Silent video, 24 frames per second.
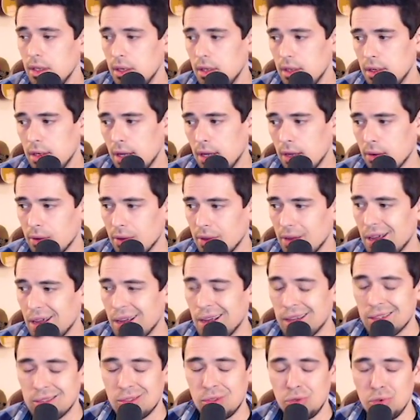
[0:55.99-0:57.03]
I don't think I
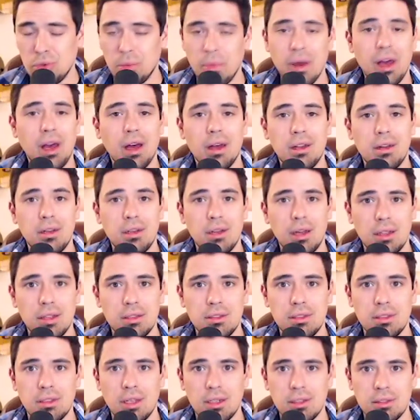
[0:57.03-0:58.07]
got two bad
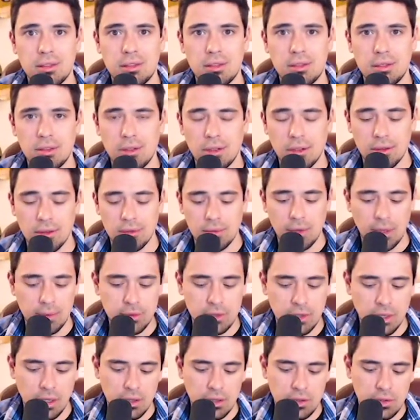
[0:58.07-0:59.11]
headsets, or I'm
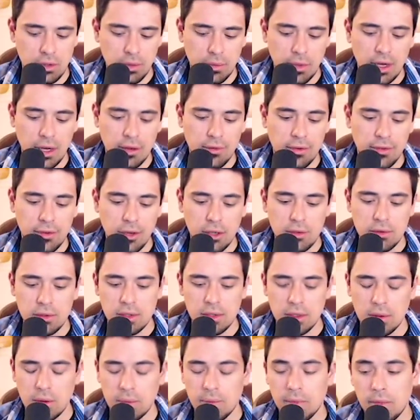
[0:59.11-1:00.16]
sorry, two bad phones
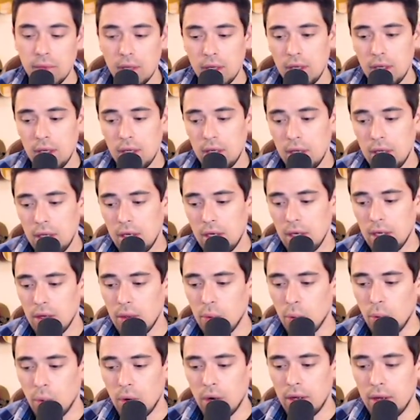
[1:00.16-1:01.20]
in
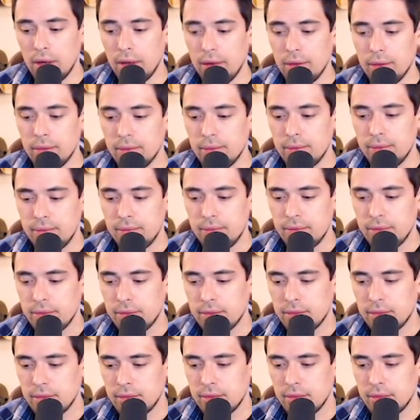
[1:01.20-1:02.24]
one
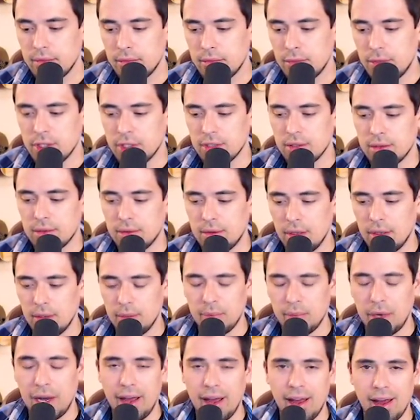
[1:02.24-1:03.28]
just
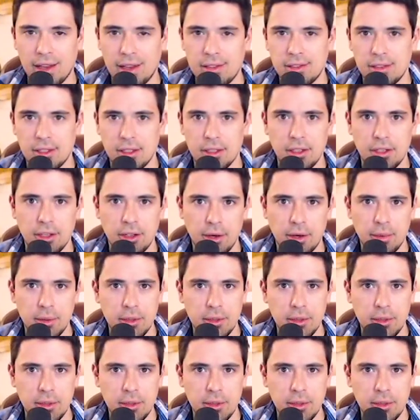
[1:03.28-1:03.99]
by accident. You know what I mean?